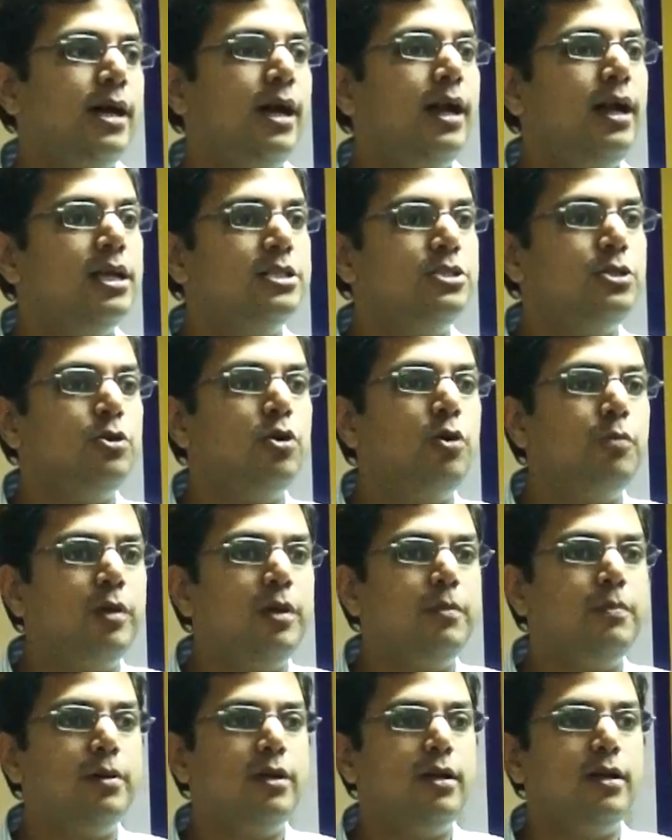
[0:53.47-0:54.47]
unless you know
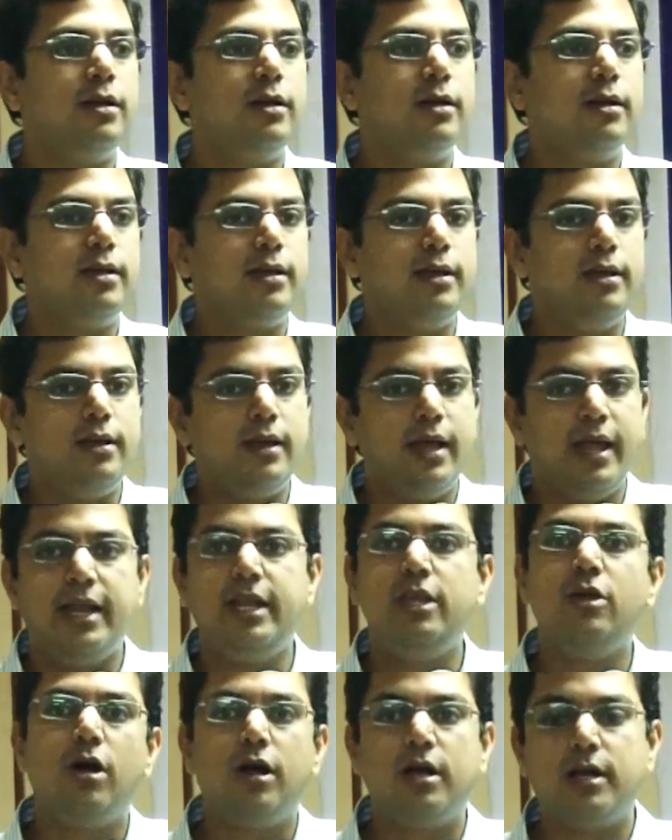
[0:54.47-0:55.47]
people in
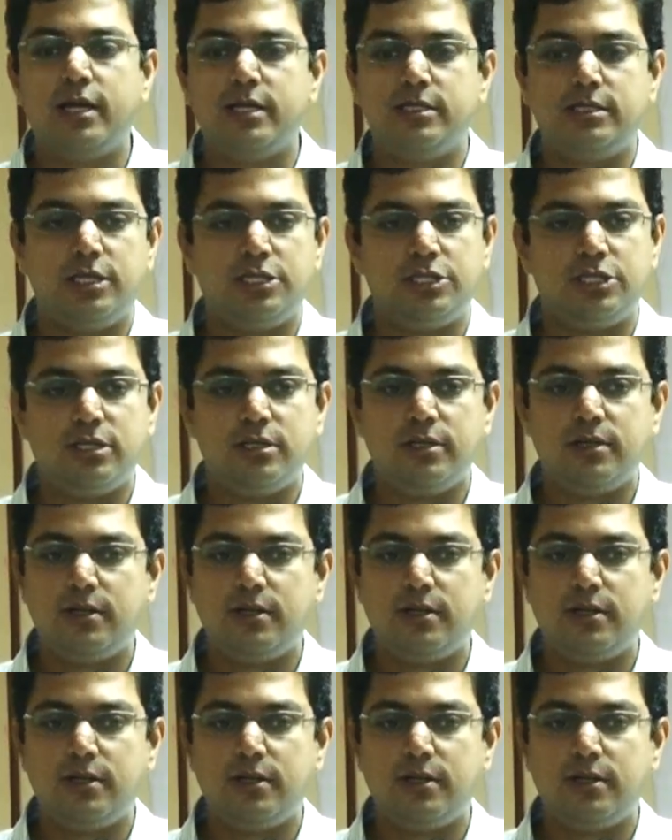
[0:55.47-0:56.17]
any organization.